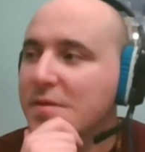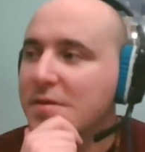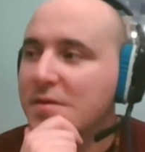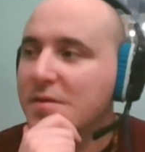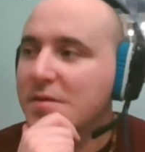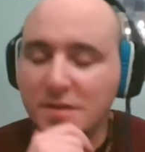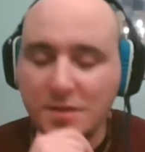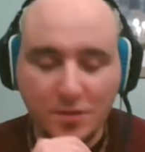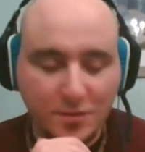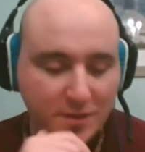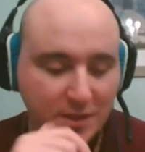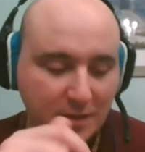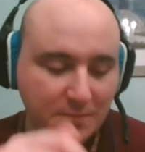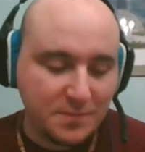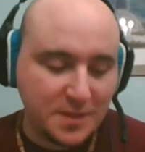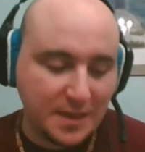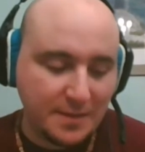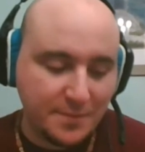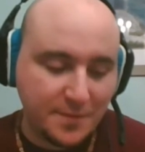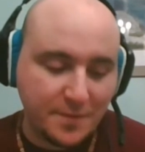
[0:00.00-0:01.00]
so
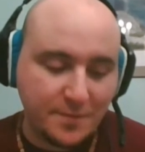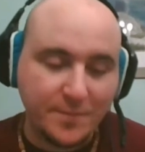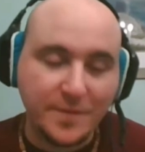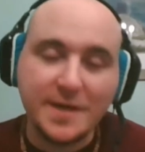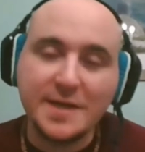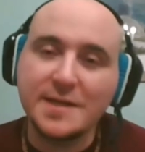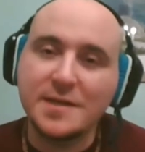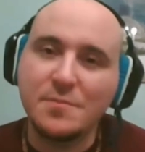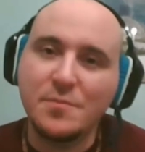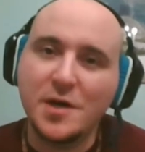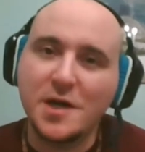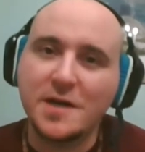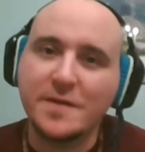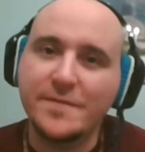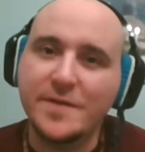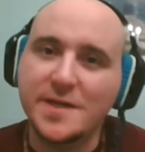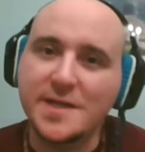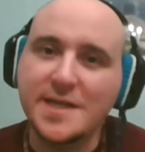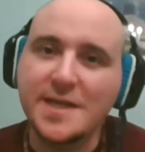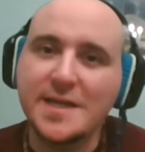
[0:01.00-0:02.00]
sometimes when reading the
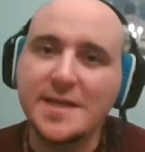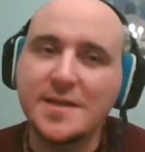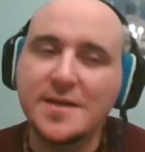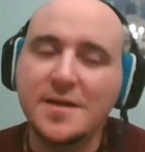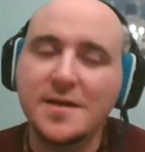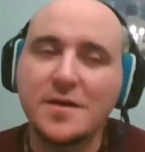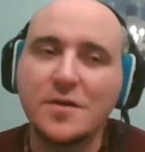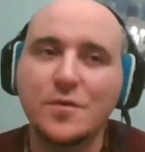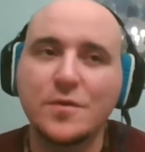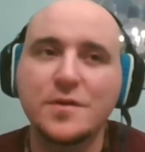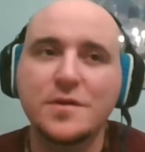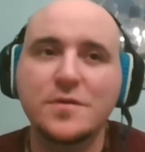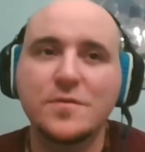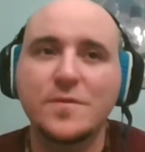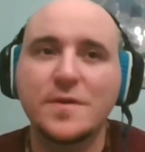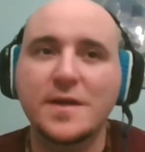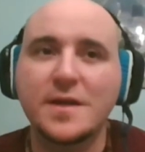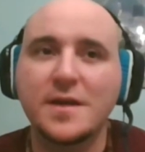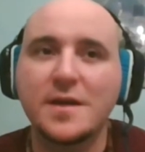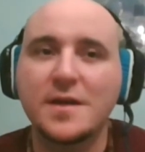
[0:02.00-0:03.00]
Bhagavad Gita, or
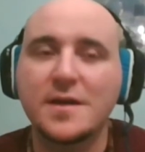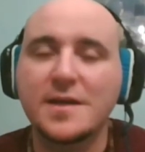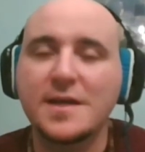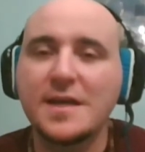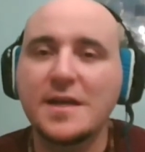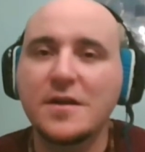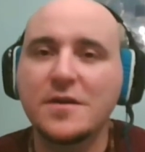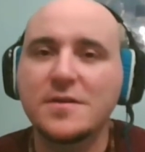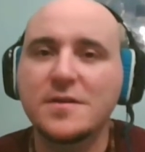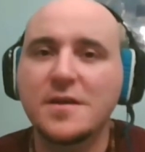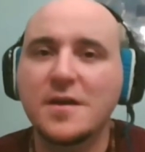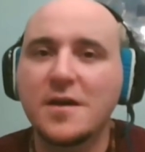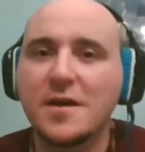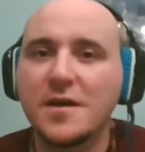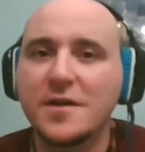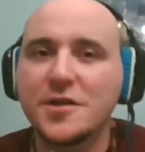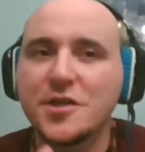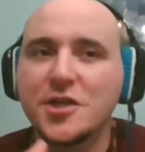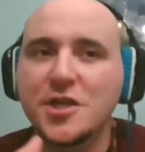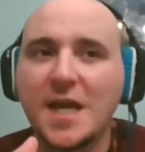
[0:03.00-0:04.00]
doing
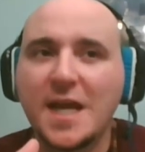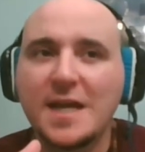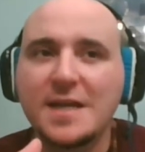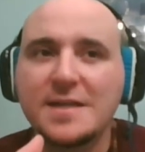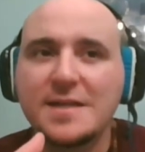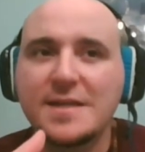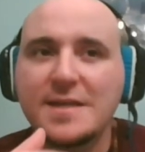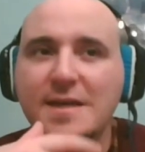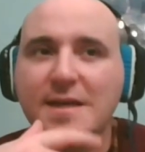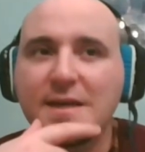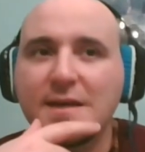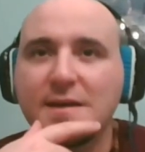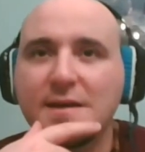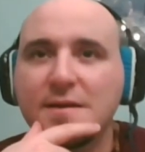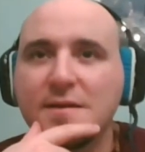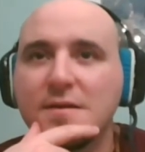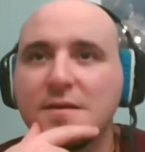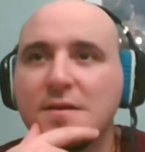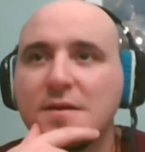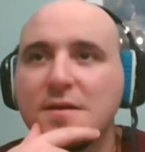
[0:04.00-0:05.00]
kirtan,
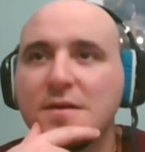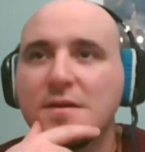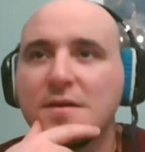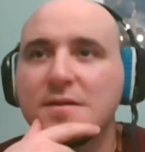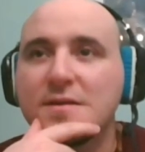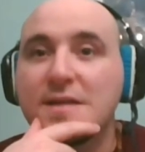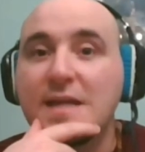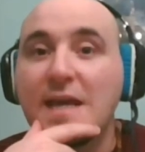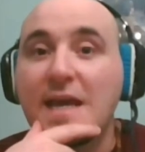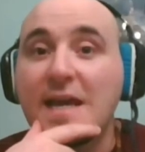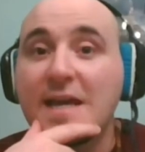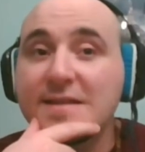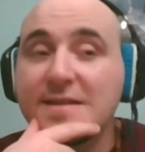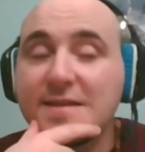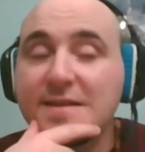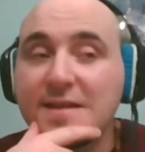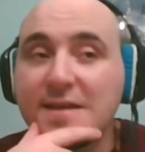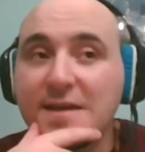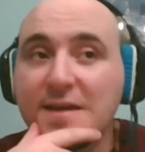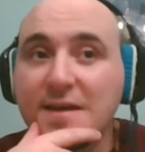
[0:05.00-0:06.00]
chanting,
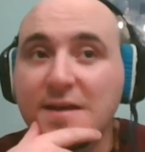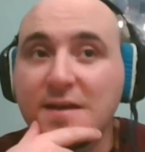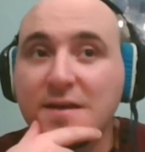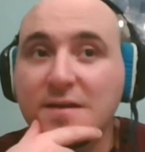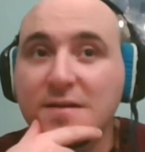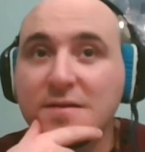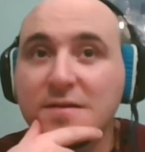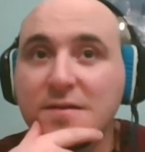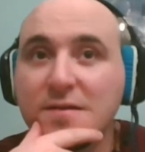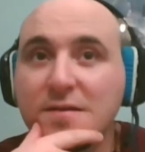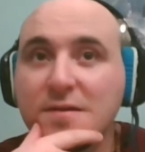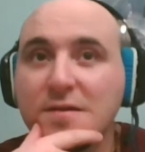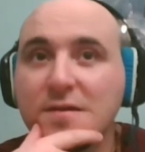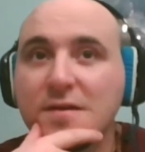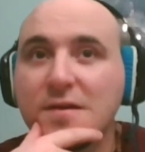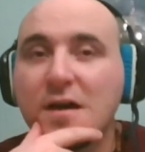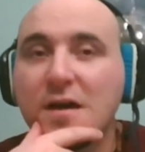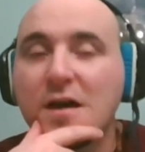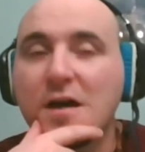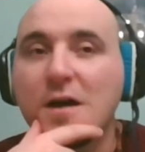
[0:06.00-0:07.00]
dancing,
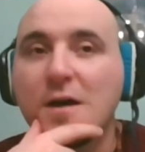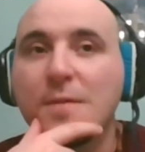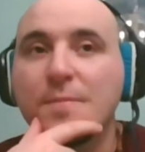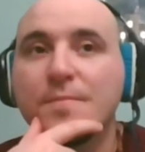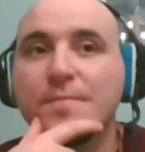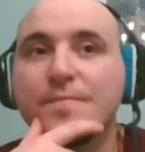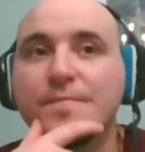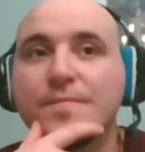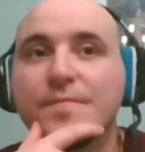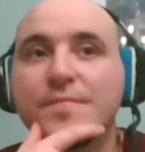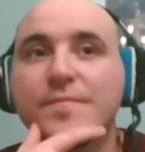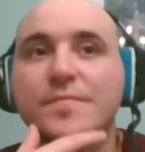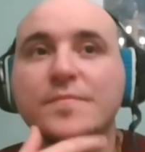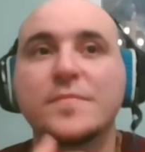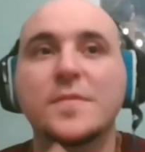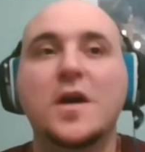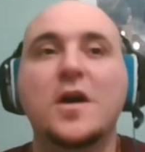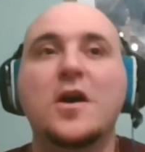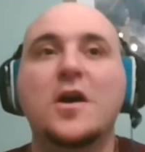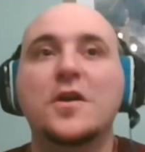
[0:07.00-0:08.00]

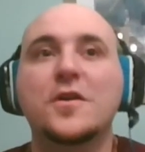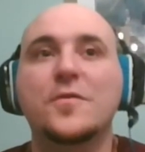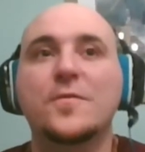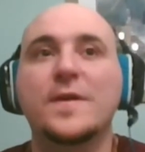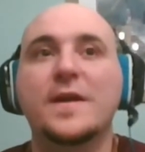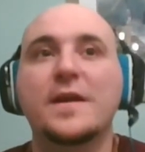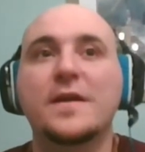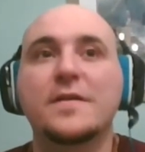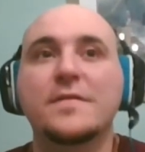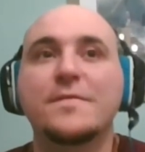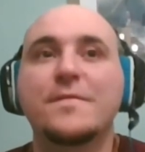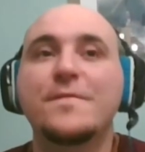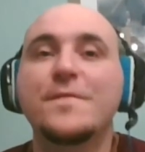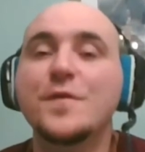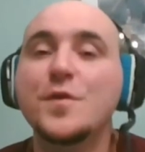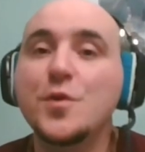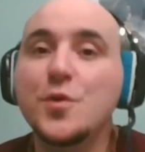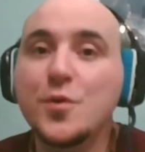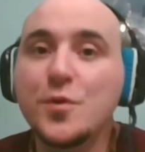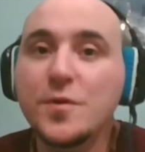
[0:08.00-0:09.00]
honoring
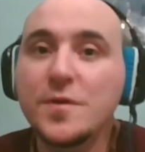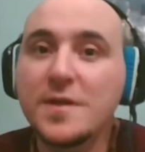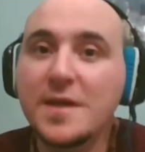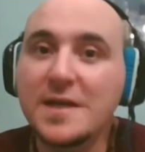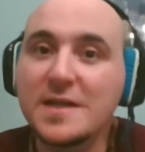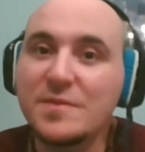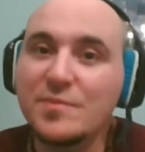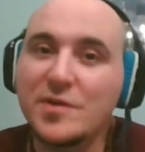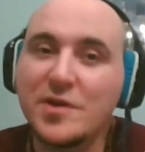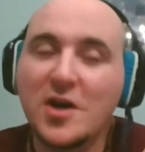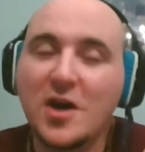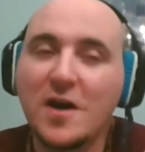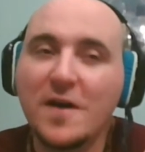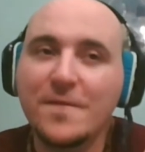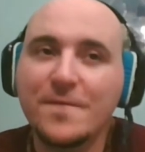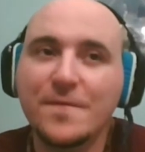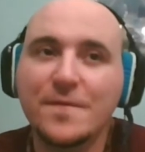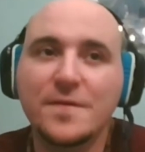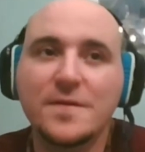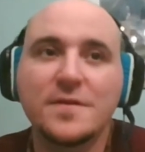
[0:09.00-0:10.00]
food that's been
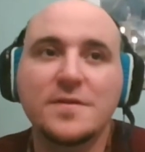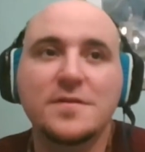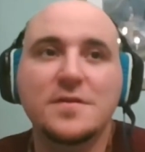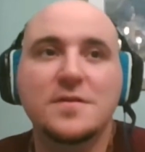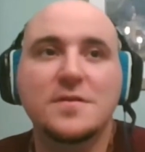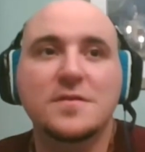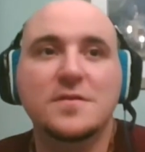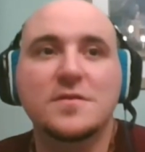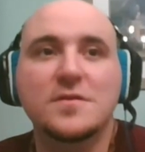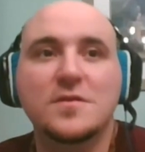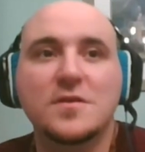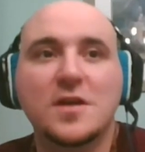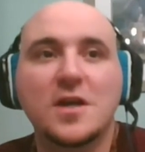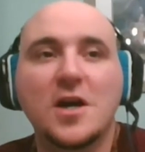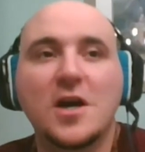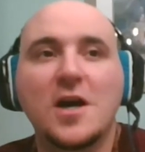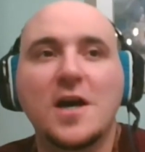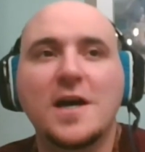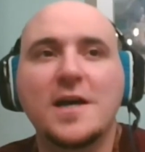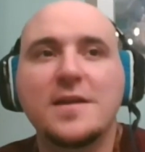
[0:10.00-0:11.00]
offered to
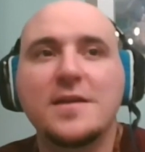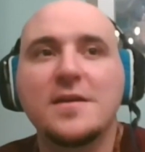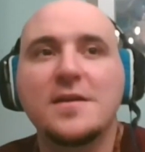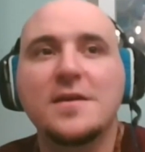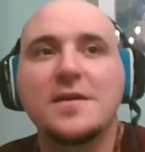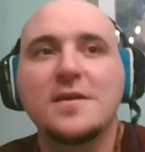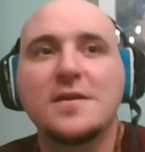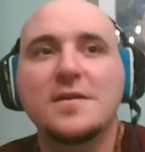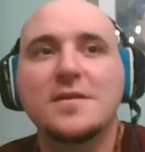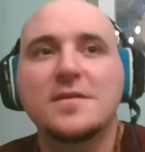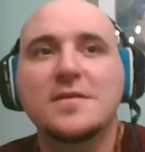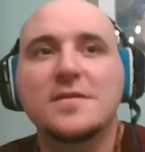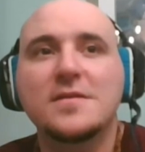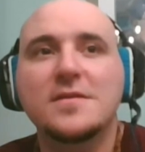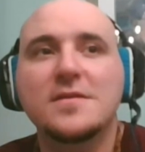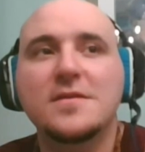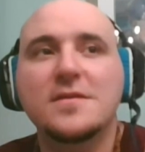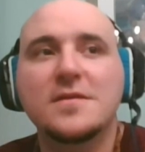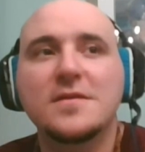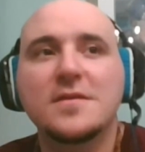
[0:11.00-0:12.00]
God,
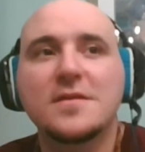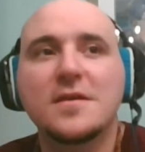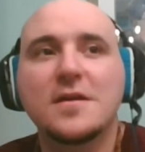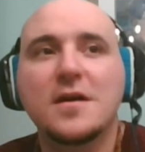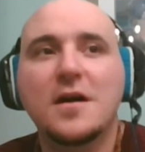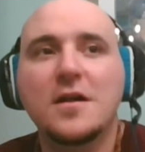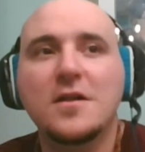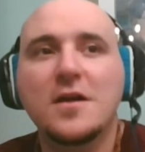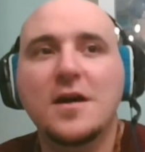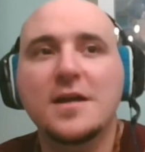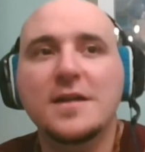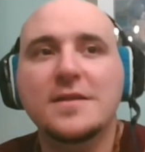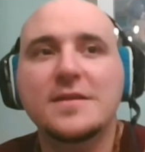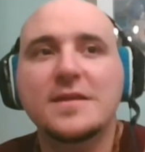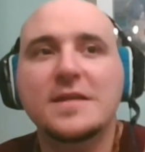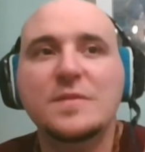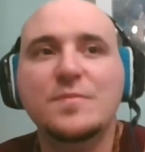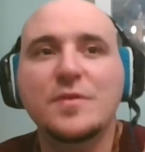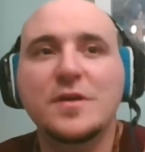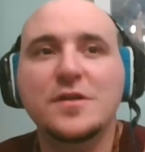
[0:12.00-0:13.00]
a lot of
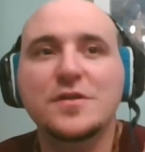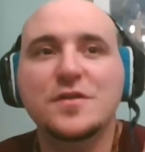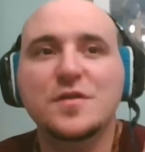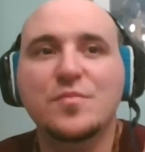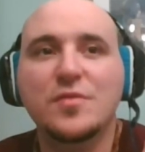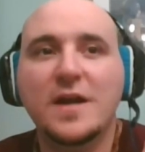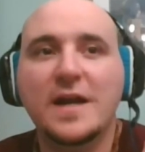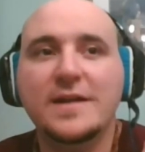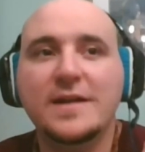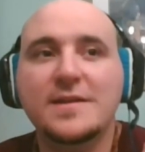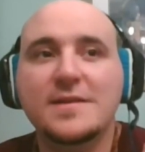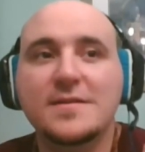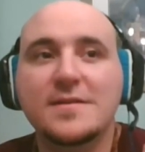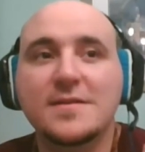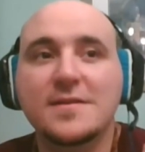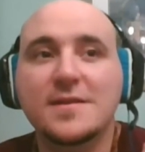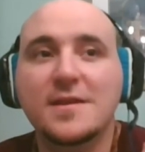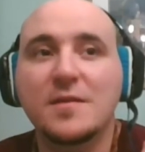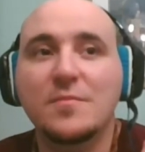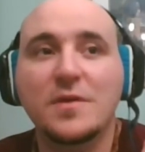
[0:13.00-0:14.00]
these spiritual
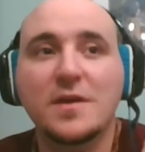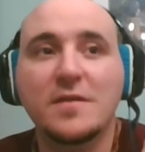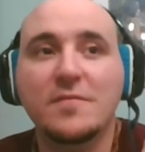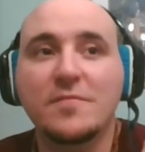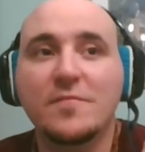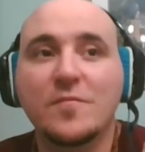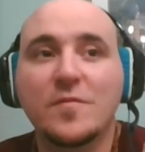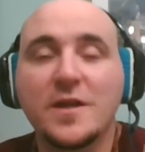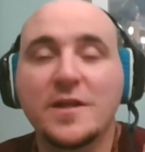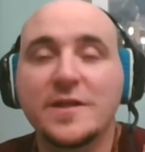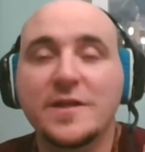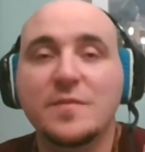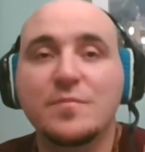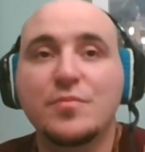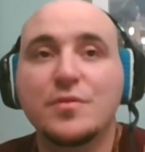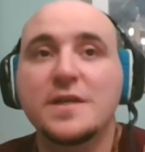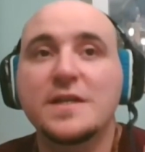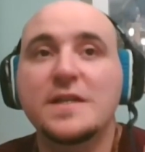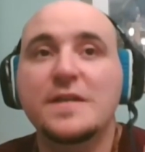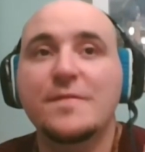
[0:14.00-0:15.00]
practices can be really
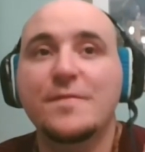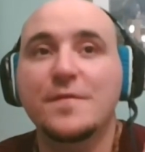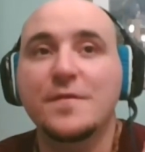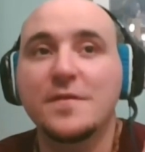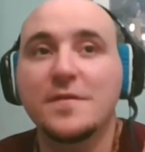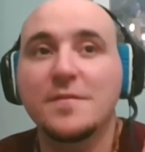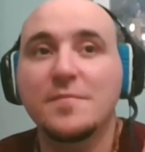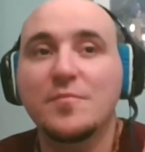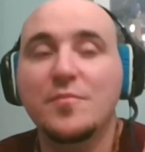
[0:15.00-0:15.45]
blissful